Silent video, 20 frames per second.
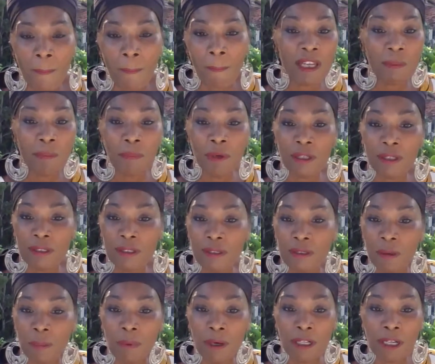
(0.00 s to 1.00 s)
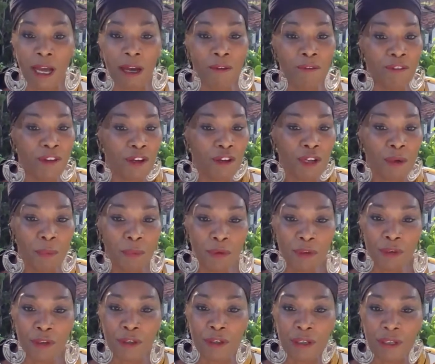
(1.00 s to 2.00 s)
that puts, put out very
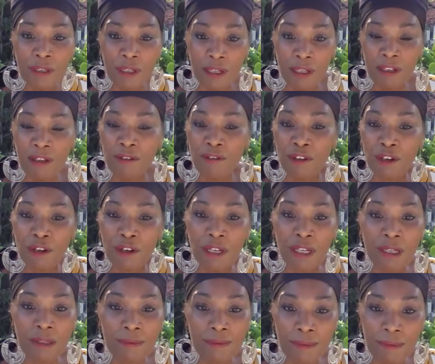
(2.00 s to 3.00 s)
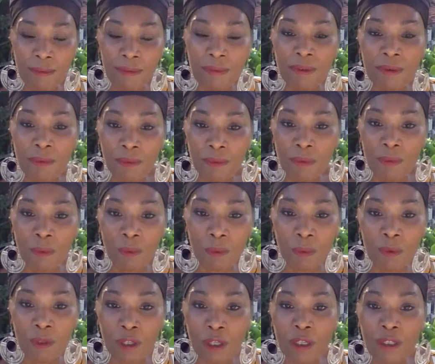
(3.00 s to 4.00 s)
pure, very
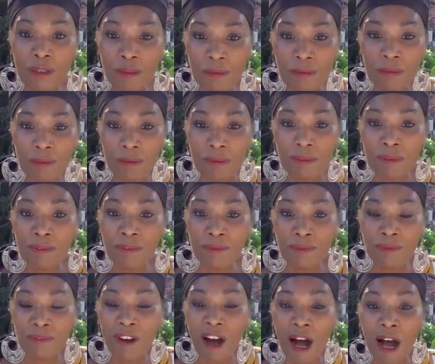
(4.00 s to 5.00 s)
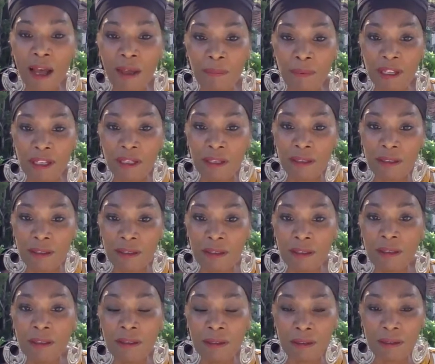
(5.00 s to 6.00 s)
good vibing
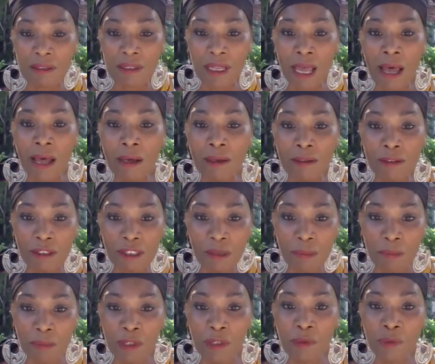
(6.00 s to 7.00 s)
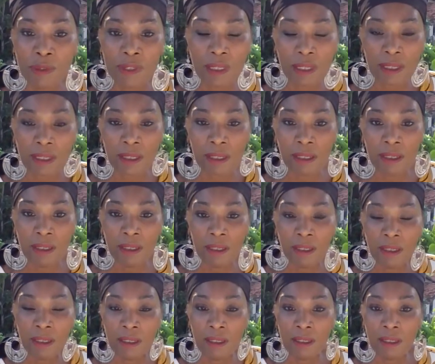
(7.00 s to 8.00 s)
sounds and music.
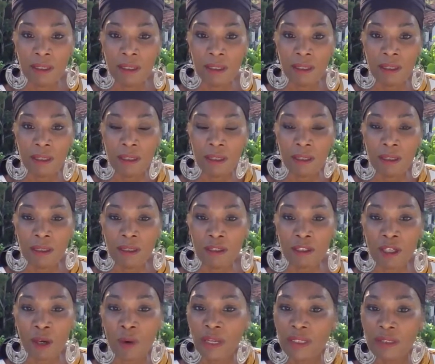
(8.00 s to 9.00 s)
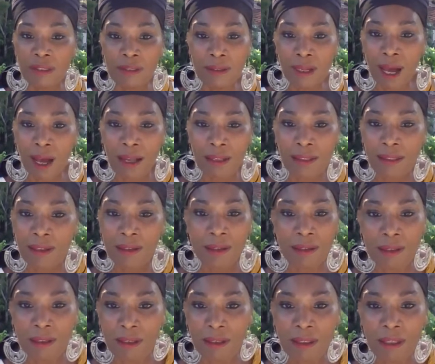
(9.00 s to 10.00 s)
So it's not
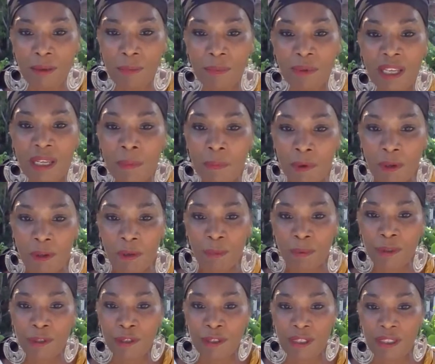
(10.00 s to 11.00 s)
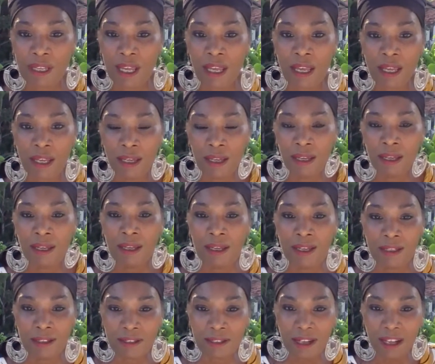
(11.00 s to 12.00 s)
the, the people per se,
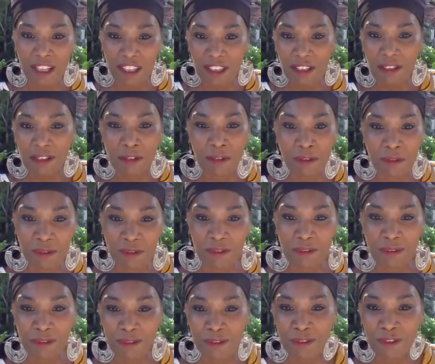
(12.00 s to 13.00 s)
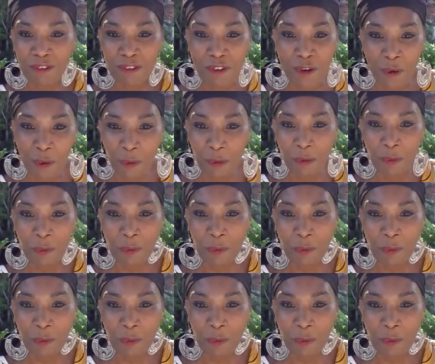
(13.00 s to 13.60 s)
it's other folk